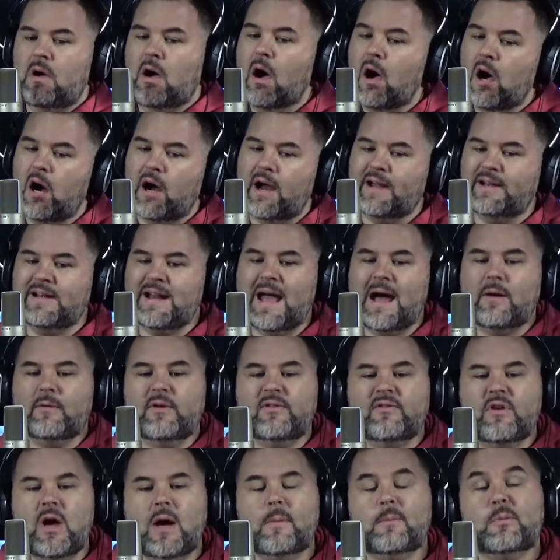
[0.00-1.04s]
All right, now
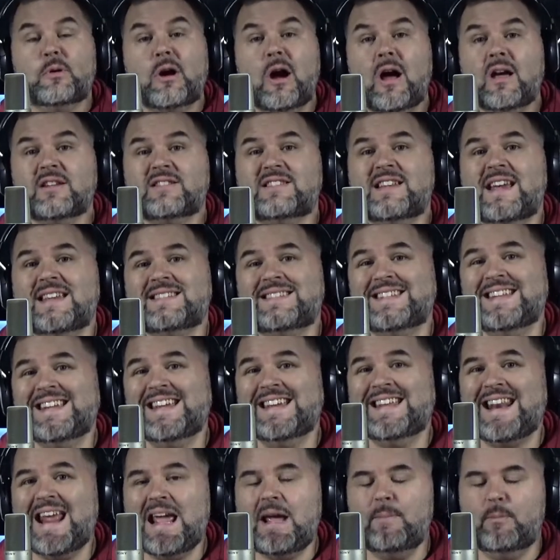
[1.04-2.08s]
we've got processing
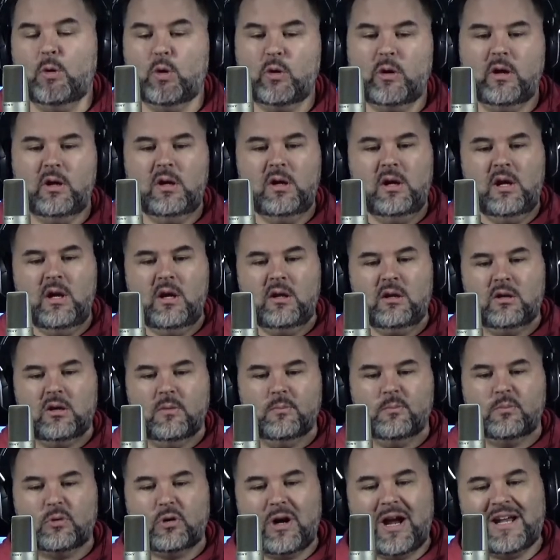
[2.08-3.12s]
enabled.
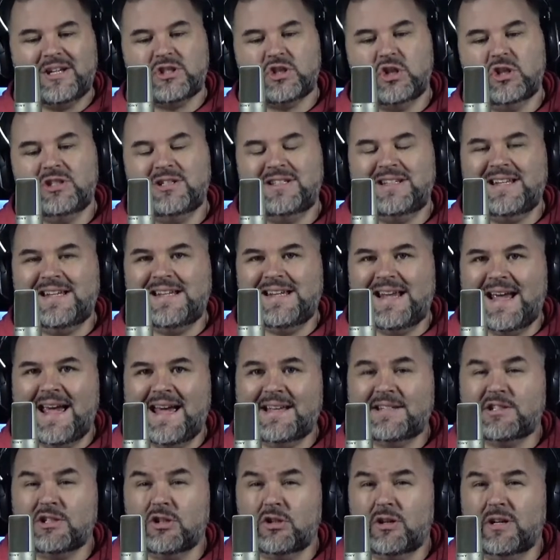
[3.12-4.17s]
Compression,
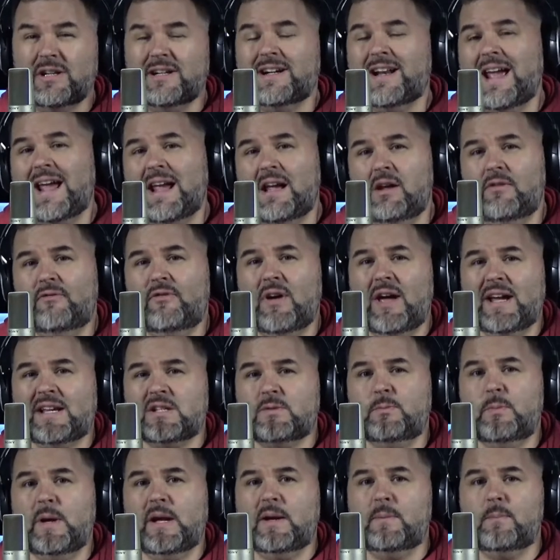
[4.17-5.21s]
de-esser, and an
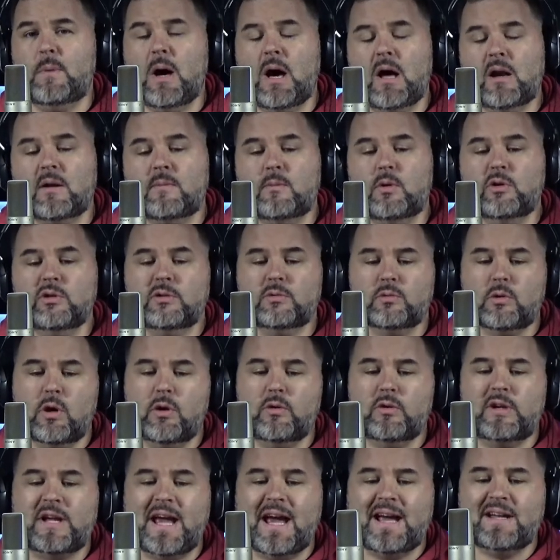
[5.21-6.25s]
Apex Big Bottom on the
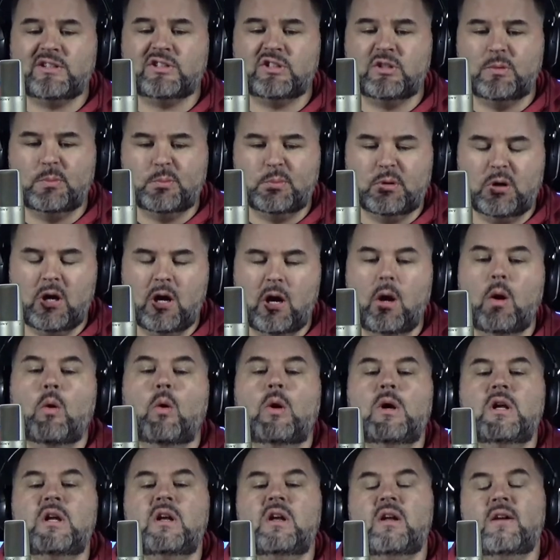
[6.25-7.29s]
RODEcaster
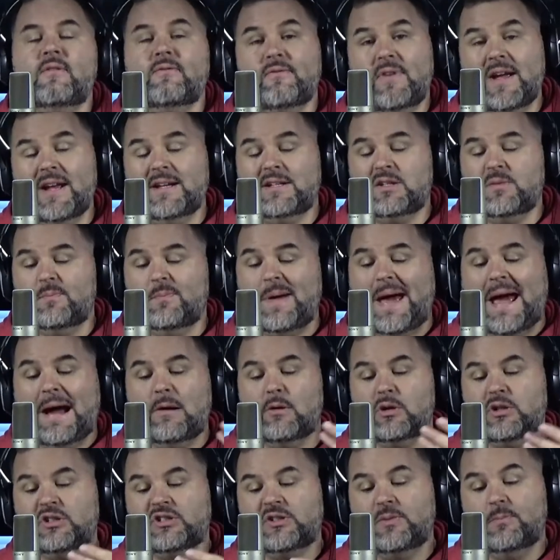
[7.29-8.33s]
Pro. Phantom
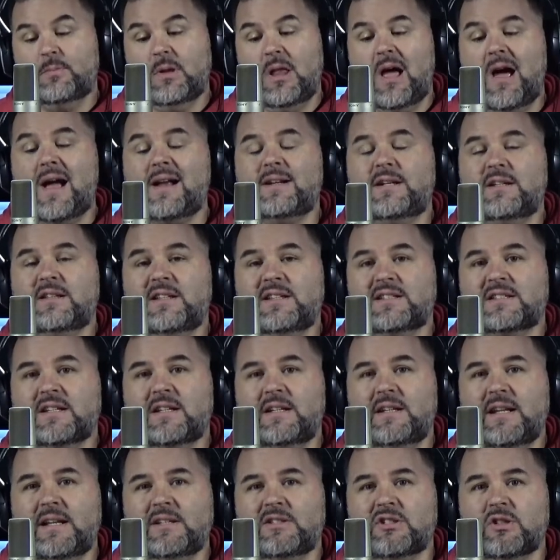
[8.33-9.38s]
power supplied to this
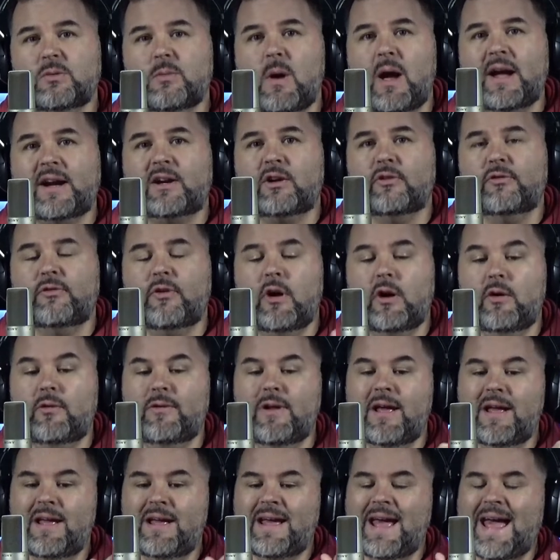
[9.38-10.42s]
condenser
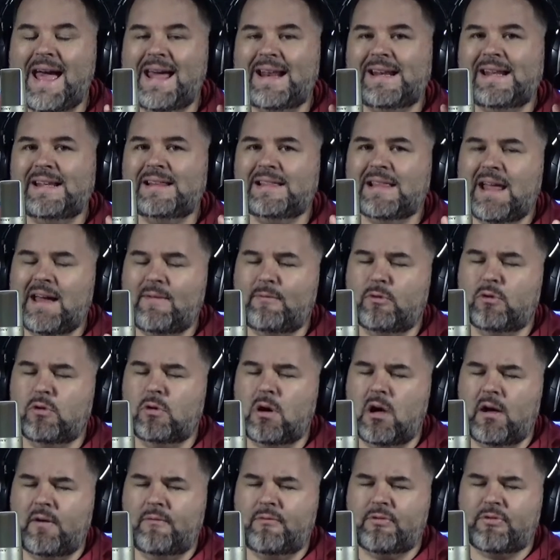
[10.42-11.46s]
microphone at a
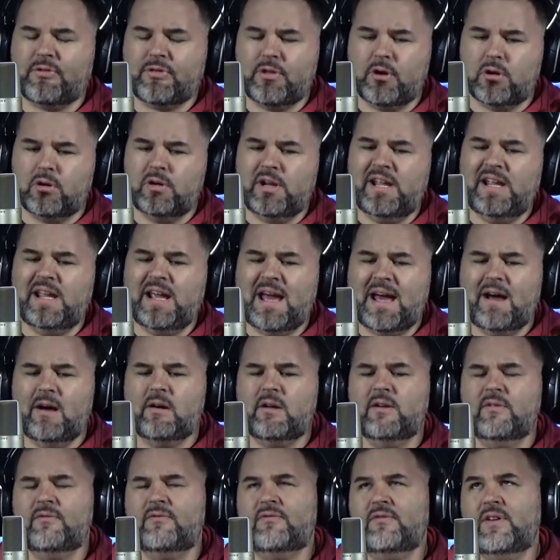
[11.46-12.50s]
level of thirty
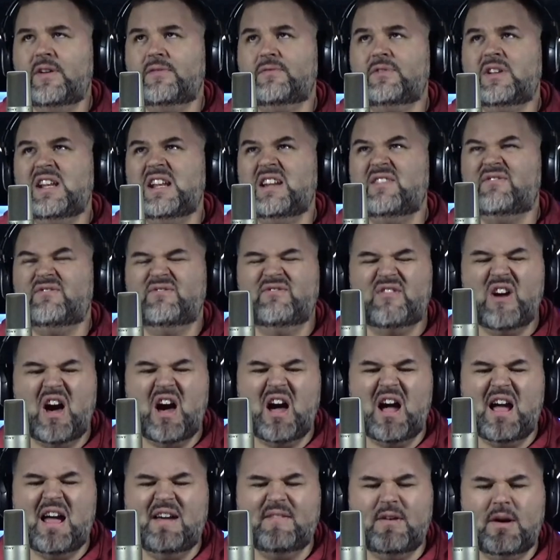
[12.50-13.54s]
out of
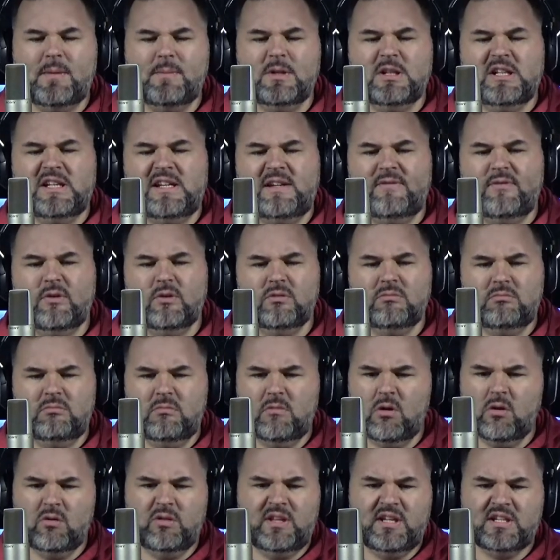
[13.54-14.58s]
fifty-five, I believe, on,
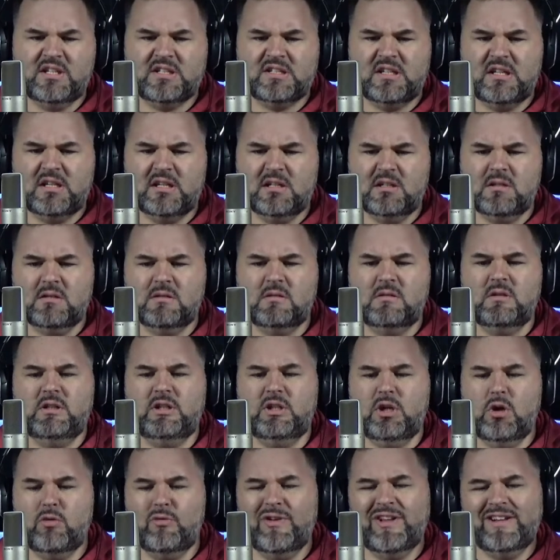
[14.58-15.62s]
on this uh,
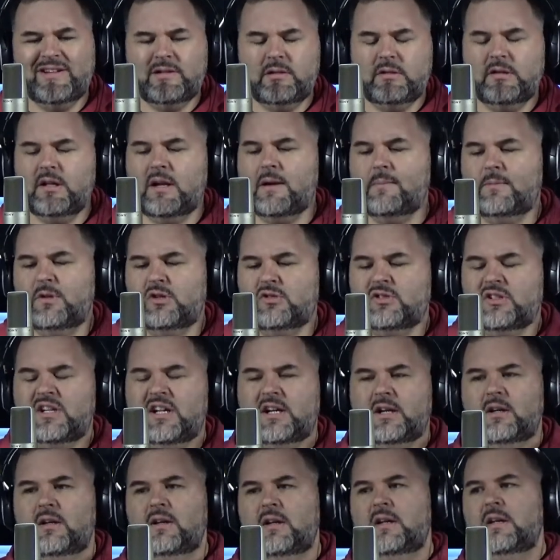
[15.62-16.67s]
unit that I'm using
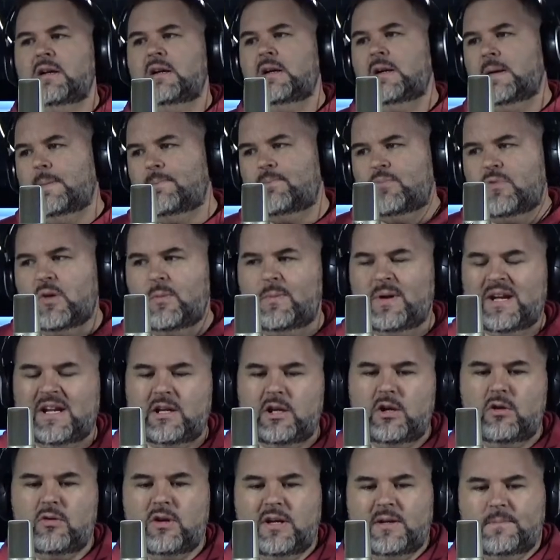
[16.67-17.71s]
here. The big
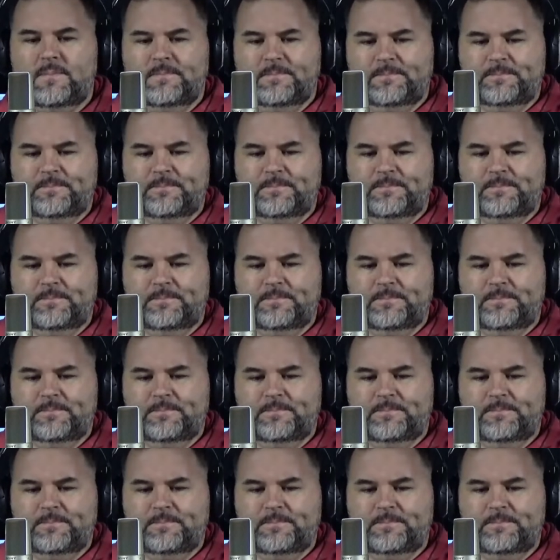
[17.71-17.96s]
unit.